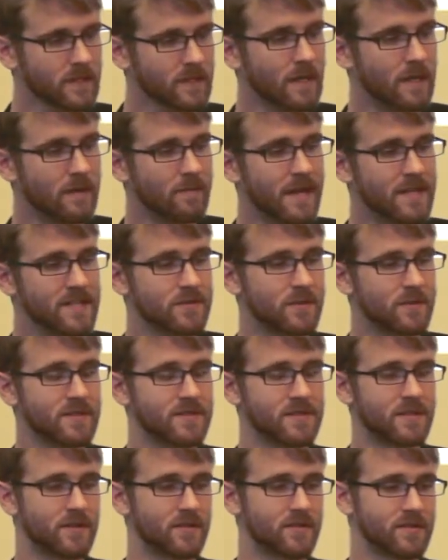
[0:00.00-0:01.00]
Binds into a
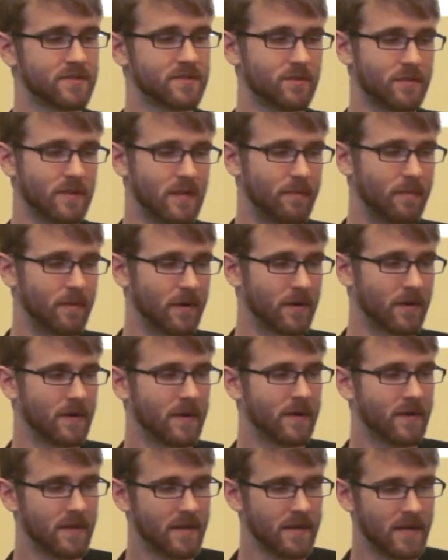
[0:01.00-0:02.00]
central Zookeeper,
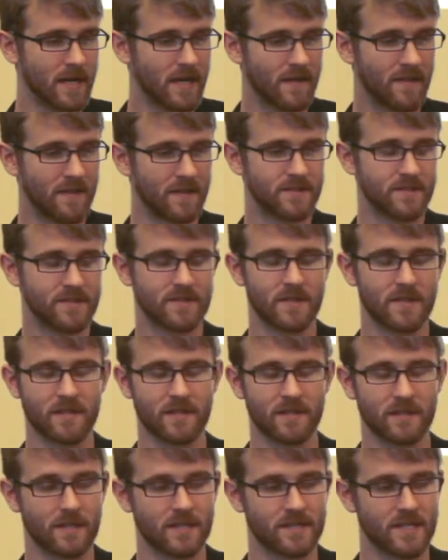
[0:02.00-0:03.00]
and then
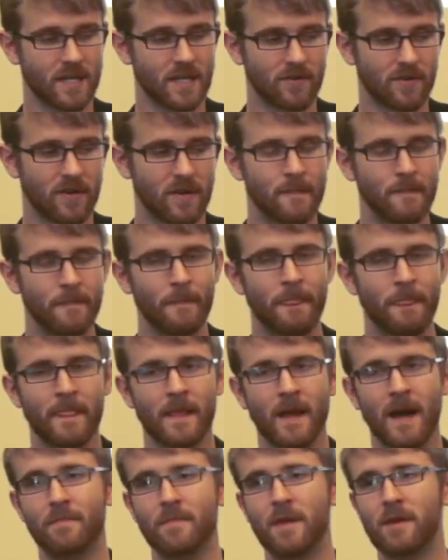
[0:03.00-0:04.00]
Cassandra.
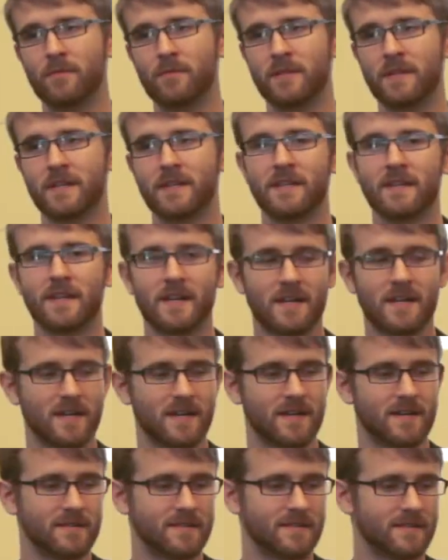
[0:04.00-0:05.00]
I'm not really
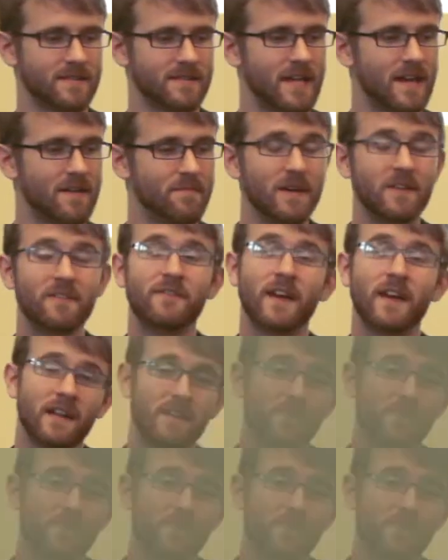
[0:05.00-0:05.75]
a big fan of